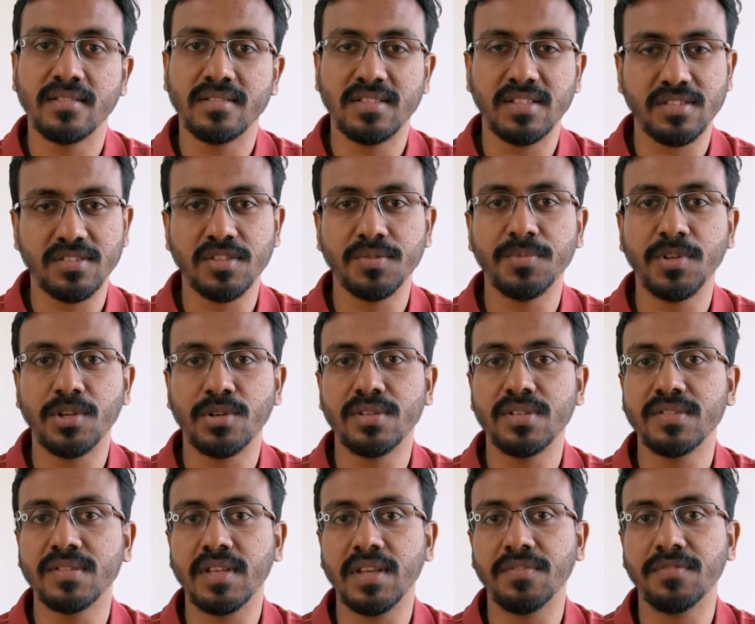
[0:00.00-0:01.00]
just to be on
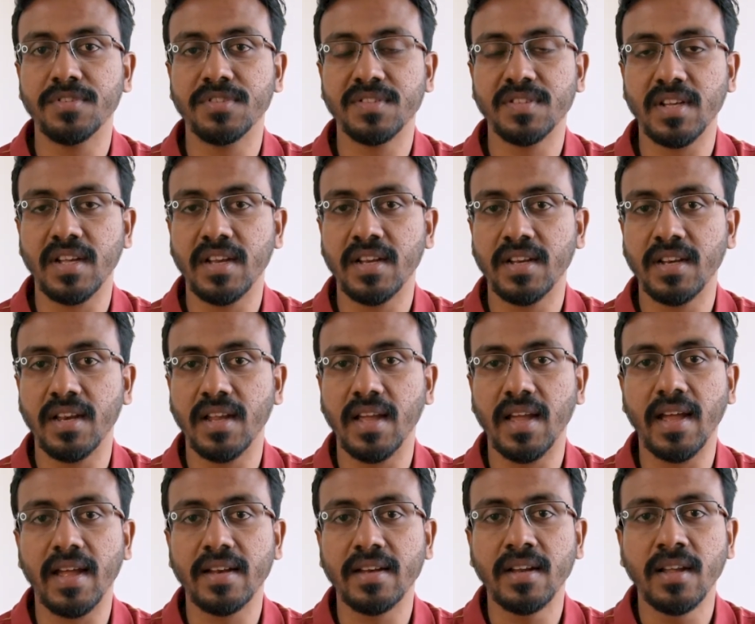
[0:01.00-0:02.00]
the safer side,
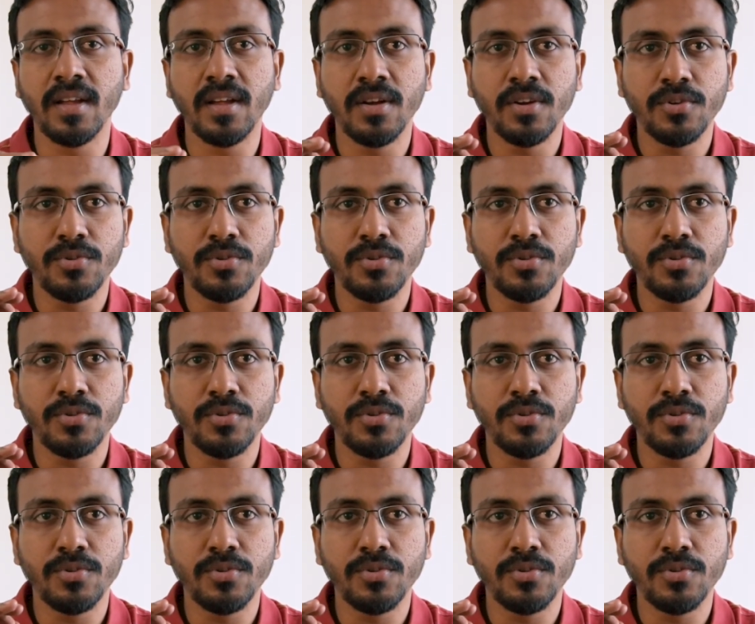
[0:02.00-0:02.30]
and